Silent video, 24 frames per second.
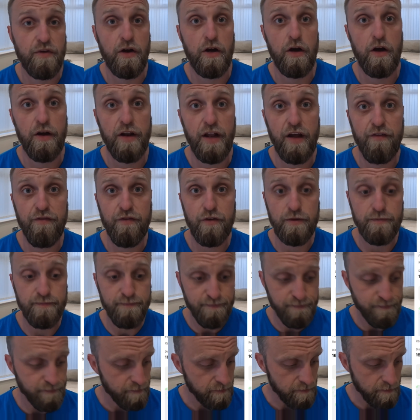a hard effort.
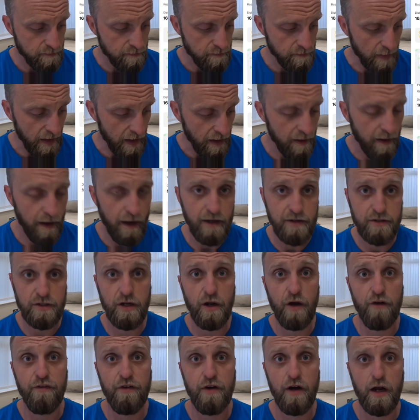So
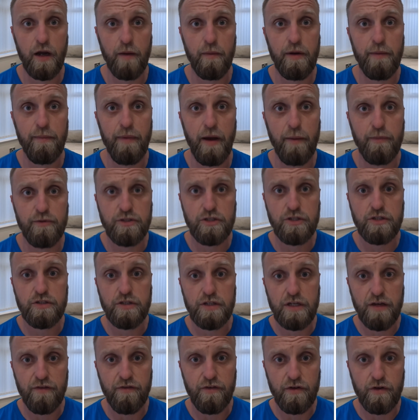now I feel like I'm in a better position
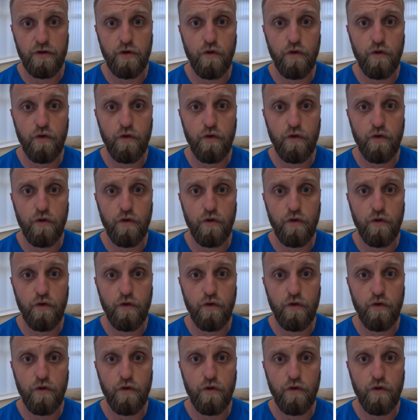to give an